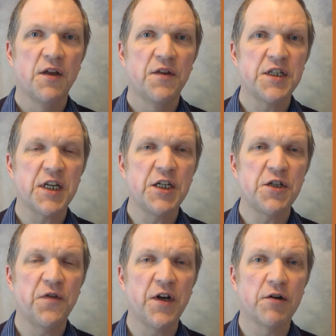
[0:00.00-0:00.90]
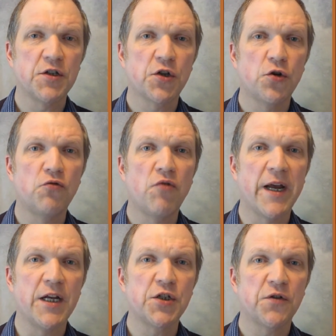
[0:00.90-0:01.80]
This interference could
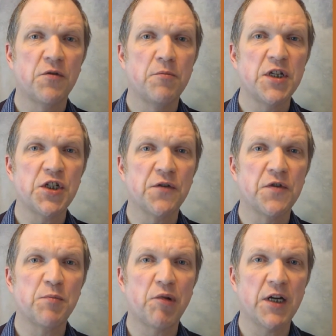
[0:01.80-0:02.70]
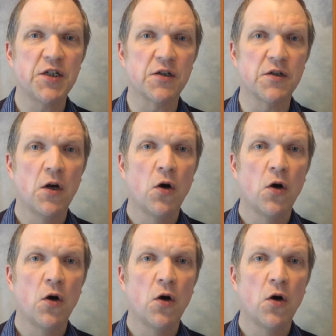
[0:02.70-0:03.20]
range from mischievous pranksters